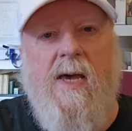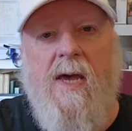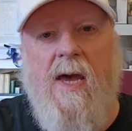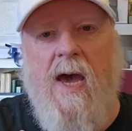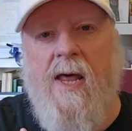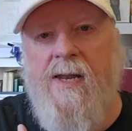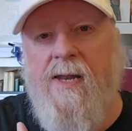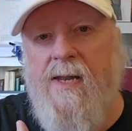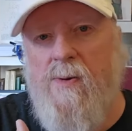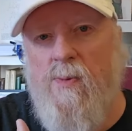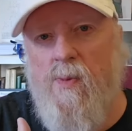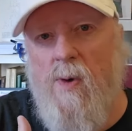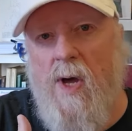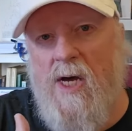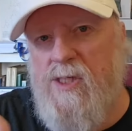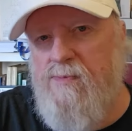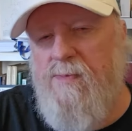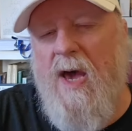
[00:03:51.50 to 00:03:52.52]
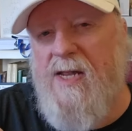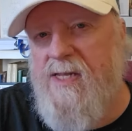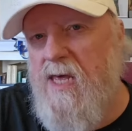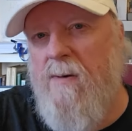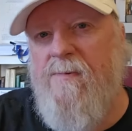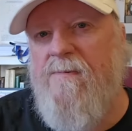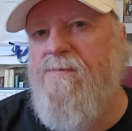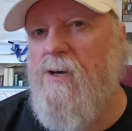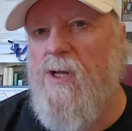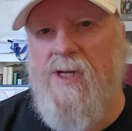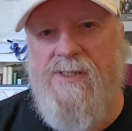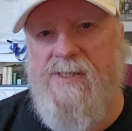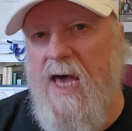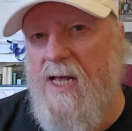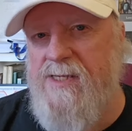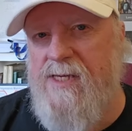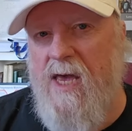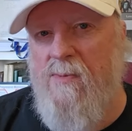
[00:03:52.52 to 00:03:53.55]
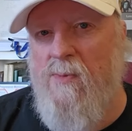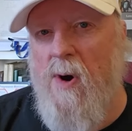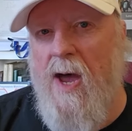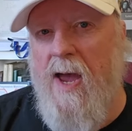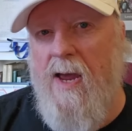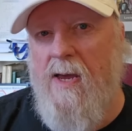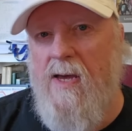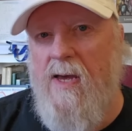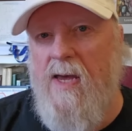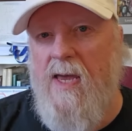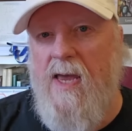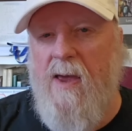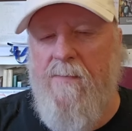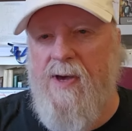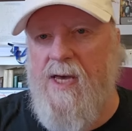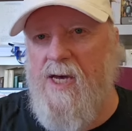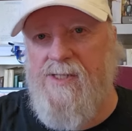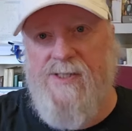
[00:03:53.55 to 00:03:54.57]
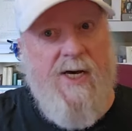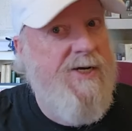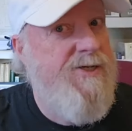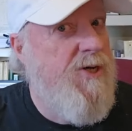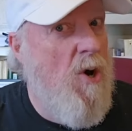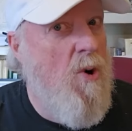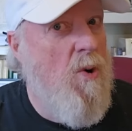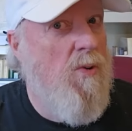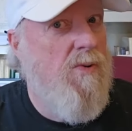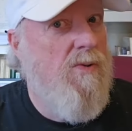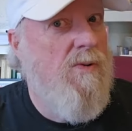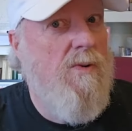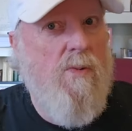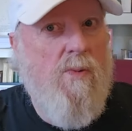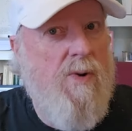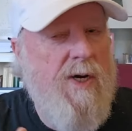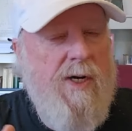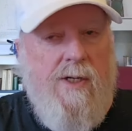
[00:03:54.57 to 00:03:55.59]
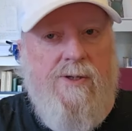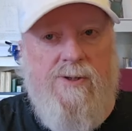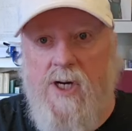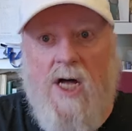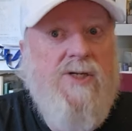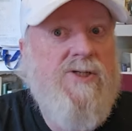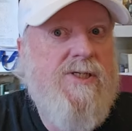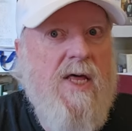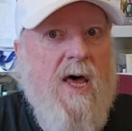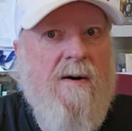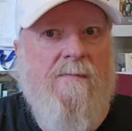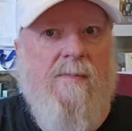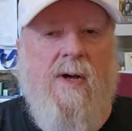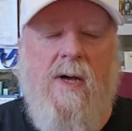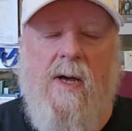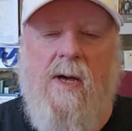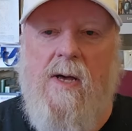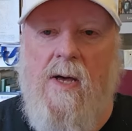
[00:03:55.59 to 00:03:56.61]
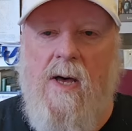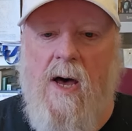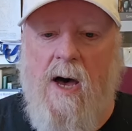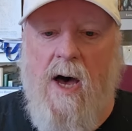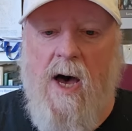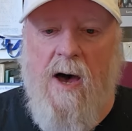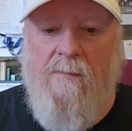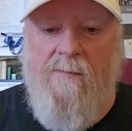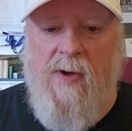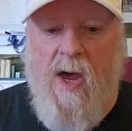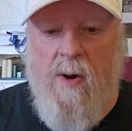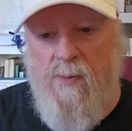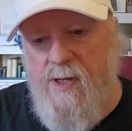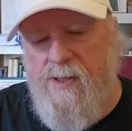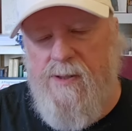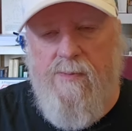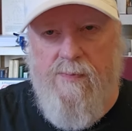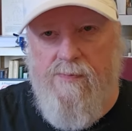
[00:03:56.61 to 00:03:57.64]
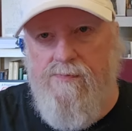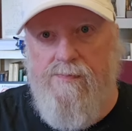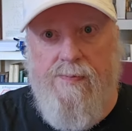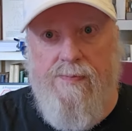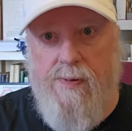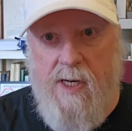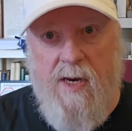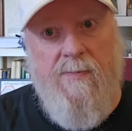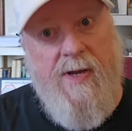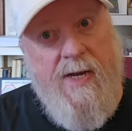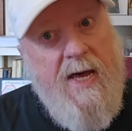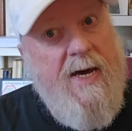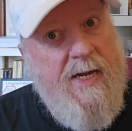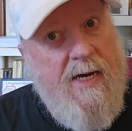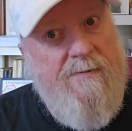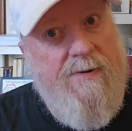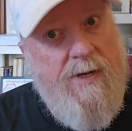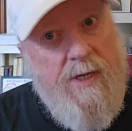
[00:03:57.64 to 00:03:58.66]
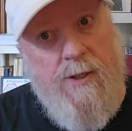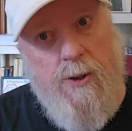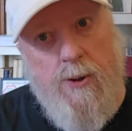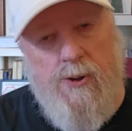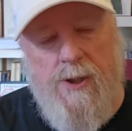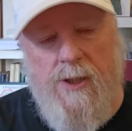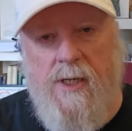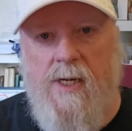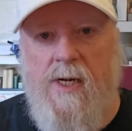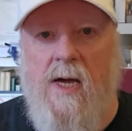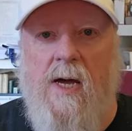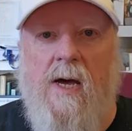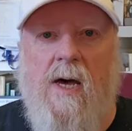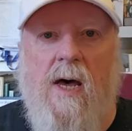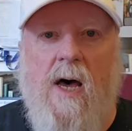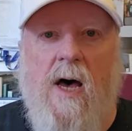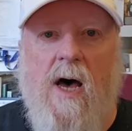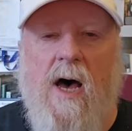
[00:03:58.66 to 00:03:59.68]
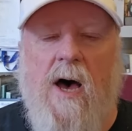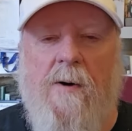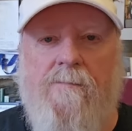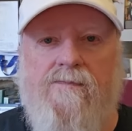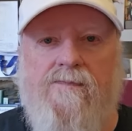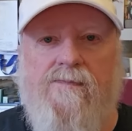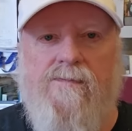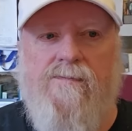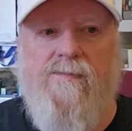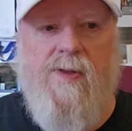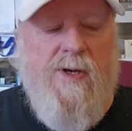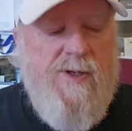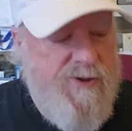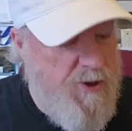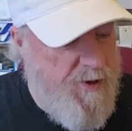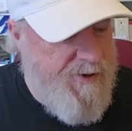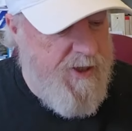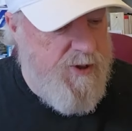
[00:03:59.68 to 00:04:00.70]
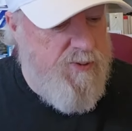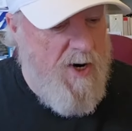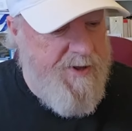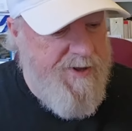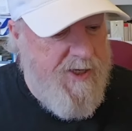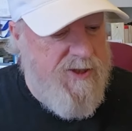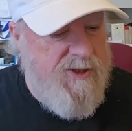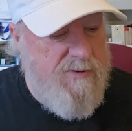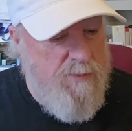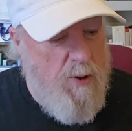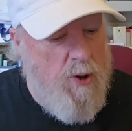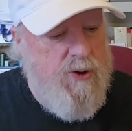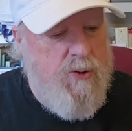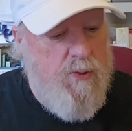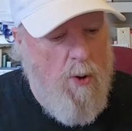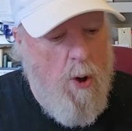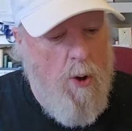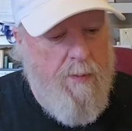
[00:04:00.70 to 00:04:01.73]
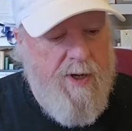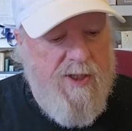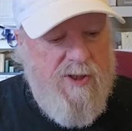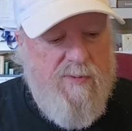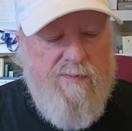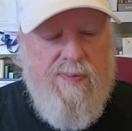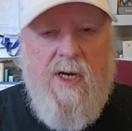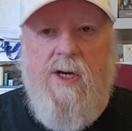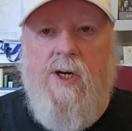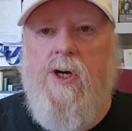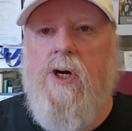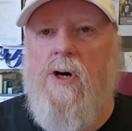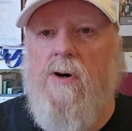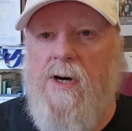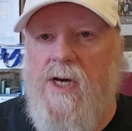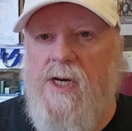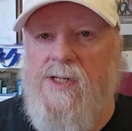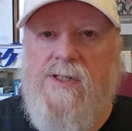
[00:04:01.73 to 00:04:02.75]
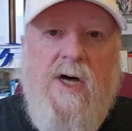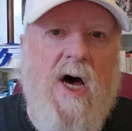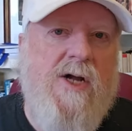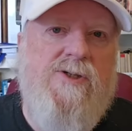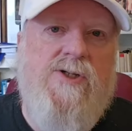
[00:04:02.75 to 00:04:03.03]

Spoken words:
and expect them to feel the exact same way. And because they don't, we judge them. And we can be negatively, usually. So this one I think is the most woke, because be curious, not